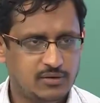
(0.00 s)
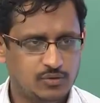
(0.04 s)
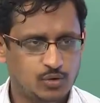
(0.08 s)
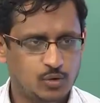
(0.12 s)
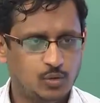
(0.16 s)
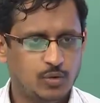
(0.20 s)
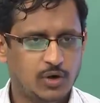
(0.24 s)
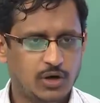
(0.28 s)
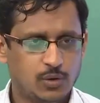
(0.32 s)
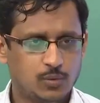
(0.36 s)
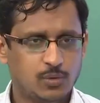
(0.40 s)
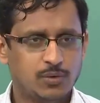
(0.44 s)
So,
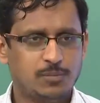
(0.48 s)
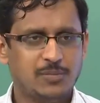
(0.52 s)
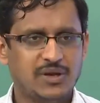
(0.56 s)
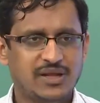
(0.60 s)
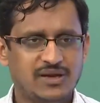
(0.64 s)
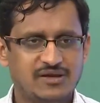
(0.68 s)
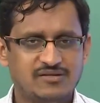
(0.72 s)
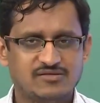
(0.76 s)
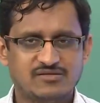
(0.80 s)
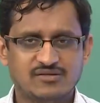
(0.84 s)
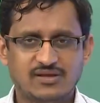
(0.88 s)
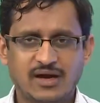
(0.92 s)
what we mean
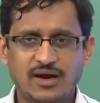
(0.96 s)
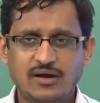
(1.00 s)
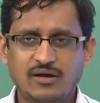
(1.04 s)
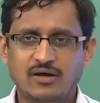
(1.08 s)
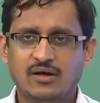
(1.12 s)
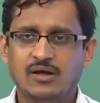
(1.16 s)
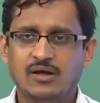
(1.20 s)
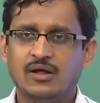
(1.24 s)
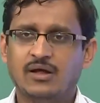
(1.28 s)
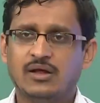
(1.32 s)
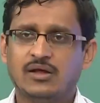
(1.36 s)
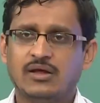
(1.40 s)
is that
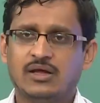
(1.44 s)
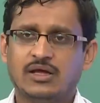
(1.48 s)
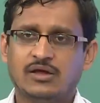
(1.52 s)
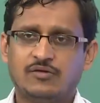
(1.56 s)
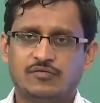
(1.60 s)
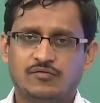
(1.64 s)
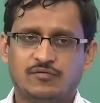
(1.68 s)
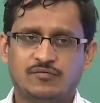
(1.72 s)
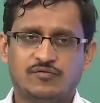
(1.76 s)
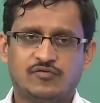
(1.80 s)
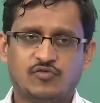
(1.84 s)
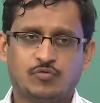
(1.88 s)

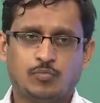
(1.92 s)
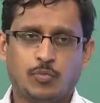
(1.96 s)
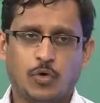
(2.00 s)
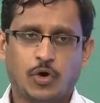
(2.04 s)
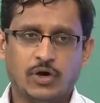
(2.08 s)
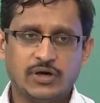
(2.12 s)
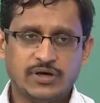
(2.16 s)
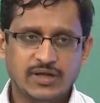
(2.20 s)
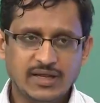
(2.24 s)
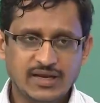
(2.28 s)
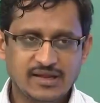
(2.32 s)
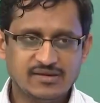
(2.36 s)
if
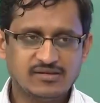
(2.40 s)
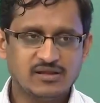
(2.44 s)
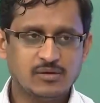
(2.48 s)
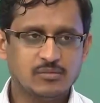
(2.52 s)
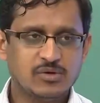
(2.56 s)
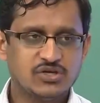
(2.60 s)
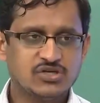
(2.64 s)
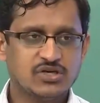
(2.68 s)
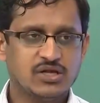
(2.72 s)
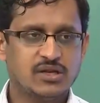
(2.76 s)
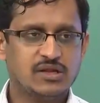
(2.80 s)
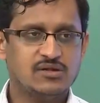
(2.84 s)
spontaneous
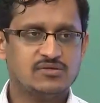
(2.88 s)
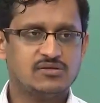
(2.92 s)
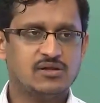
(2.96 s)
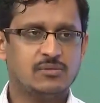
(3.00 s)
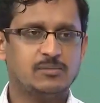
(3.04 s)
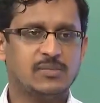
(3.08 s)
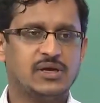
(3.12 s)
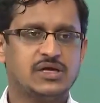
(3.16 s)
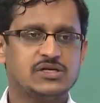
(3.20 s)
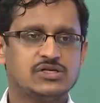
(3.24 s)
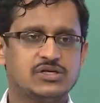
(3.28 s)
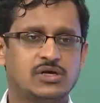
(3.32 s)
emission is the
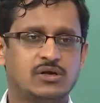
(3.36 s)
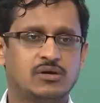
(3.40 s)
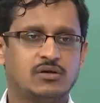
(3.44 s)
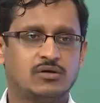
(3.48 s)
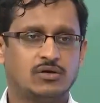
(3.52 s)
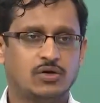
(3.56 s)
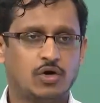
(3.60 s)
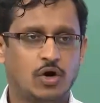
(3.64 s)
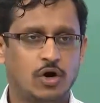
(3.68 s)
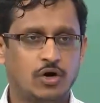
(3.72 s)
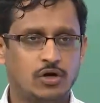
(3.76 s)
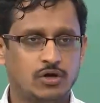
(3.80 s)
major
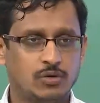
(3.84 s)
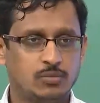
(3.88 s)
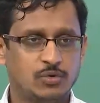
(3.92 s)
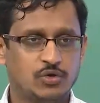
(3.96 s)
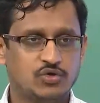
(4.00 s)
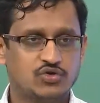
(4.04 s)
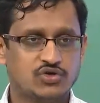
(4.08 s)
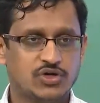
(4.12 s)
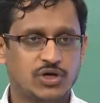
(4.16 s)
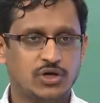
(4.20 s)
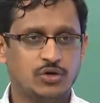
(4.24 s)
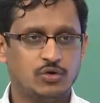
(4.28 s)

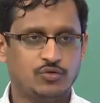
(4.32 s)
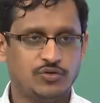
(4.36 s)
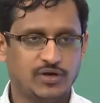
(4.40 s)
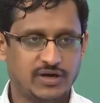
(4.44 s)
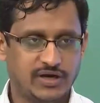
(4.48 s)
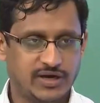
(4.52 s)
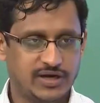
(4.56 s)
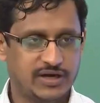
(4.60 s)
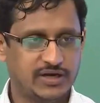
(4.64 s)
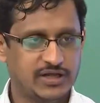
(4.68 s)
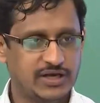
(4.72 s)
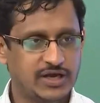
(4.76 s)
contribution to the
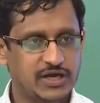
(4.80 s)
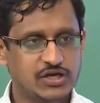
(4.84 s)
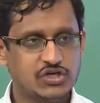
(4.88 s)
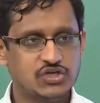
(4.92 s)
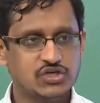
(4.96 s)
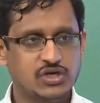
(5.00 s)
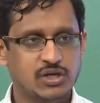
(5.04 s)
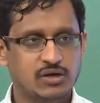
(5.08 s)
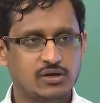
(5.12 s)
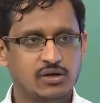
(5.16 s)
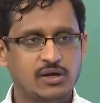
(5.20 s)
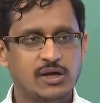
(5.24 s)

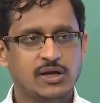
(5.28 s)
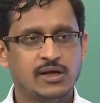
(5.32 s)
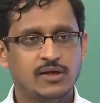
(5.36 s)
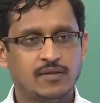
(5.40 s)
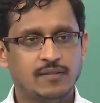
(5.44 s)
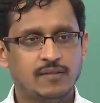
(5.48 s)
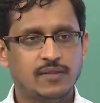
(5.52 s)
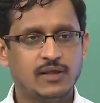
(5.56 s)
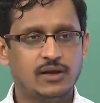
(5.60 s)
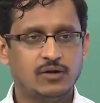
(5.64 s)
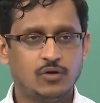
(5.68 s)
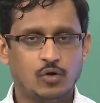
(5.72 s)
radiation,
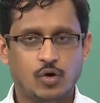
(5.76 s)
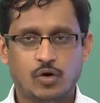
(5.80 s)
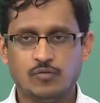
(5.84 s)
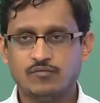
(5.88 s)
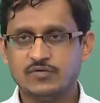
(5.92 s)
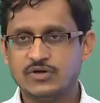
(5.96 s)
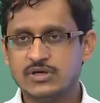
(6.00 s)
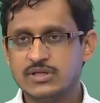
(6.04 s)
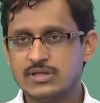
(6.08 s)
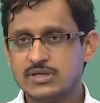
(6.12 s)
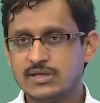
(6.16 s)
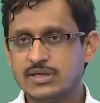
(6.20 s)
then
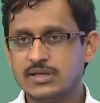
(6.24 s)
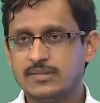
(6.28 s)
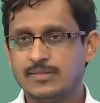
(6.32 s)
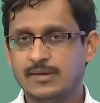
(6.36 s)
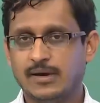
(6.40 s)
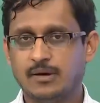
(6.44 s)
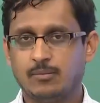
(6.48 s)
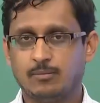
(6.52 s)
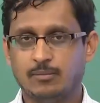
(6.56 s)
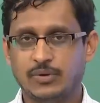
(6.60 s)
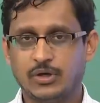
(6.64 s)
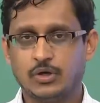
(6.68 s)
obviously
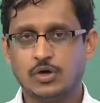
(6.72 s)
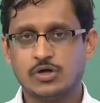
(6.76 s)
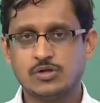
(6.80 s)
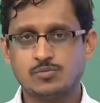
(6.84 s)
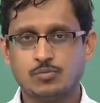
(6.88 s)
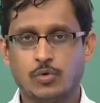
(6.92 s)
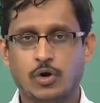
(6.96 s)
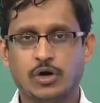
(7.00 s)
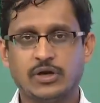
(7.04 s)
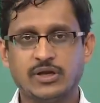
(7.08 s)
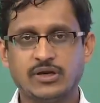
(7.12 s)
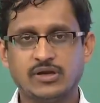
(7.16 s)
that because
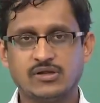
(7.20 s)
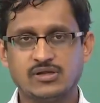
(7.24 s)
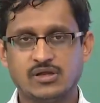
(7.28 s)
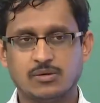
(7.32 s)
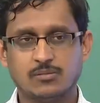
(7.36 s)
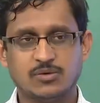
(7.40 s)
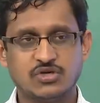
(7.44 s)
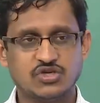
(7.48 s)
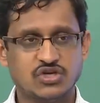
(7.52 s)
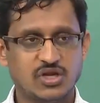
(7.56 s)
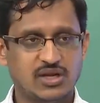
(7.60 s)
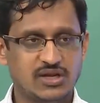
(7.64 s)
spontaneous
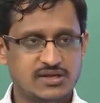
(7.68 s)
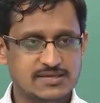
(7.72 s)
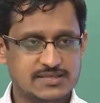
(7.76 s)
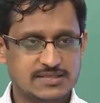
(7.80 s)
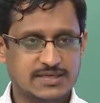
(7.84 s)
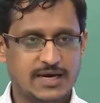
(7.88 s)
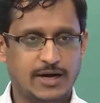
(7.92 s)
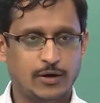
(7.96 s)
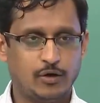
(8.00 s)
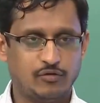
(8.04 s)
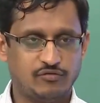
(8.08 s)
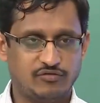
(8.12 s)
emission is
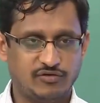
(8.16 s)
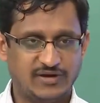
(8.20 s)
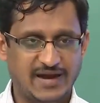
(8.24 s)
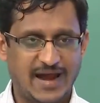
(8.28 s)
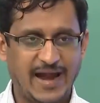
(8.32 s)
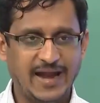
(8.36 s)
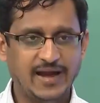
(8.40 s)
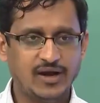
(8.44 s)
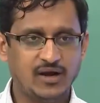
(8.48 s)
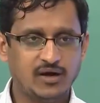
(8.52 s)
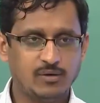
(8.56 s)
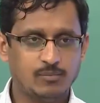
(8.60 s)
kind of
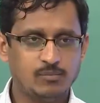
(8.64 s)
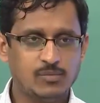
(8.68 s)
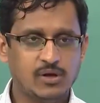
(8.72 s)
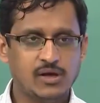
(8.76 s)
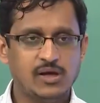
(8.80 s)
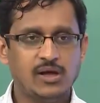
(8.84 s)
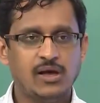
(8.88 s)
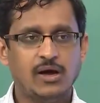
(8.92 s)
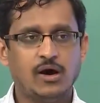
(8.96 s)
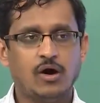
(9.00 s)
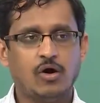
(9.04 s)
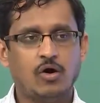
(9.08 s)
random,
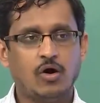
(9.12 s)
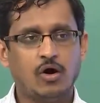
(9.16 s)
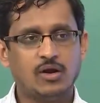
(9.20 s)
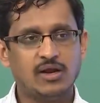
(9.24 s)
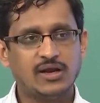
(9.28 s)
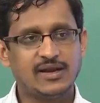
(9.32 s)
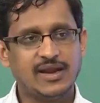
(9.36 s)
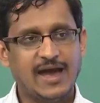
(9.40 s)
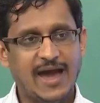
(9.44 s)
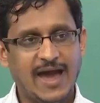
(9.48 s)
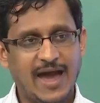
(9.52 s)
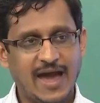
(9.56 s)
on
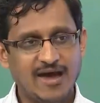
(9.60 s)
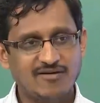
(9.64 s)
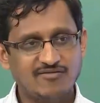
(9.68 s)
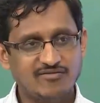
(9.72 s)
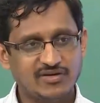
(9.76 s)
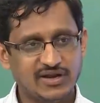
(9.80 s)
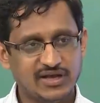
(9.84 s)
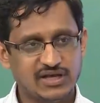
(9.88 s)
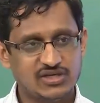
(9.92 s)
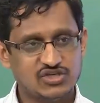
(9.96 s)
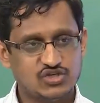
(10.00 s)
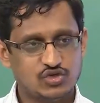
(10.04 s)
an
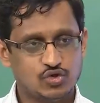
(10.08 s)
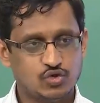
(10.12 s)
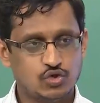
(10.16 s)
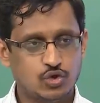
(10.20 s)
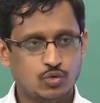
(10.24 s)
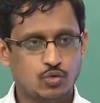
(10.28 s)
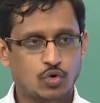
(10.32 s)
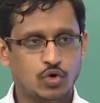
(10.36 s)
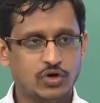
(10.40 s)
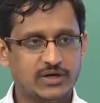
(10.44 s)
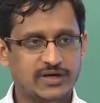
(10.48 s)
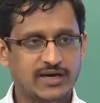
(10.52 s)
average you
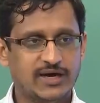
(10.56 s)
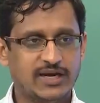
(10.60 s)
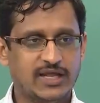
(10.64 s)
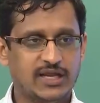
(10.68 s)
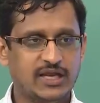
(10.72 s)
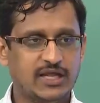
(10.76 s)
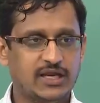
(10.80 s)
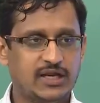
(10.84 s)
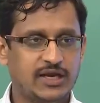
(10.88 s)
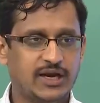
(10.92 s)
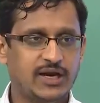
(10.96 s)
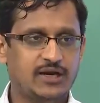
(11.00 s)
will not get
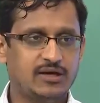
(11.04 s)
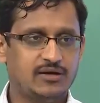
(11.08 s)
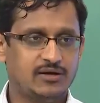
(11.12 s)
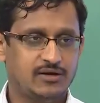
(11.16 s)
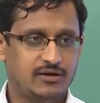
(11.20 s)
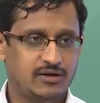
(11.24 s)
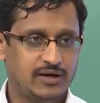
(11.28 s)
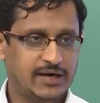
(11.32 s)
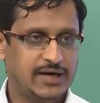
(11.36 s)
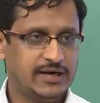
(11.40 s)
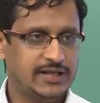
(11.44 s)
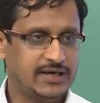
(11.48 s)
any net
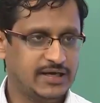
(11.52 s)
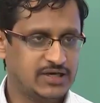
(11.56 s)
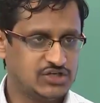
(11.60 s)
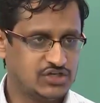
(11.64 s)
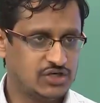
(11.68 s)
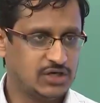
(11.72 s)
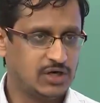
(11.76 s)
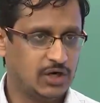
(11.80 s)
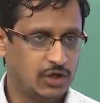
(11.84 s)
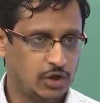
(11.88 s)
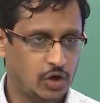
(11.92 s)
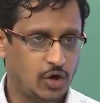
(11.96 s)

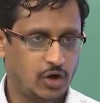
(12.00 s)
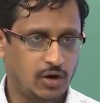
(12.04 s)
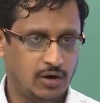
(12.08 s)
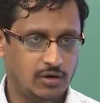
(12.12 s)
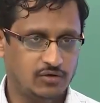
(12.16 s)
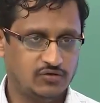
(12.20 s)
radiation at all.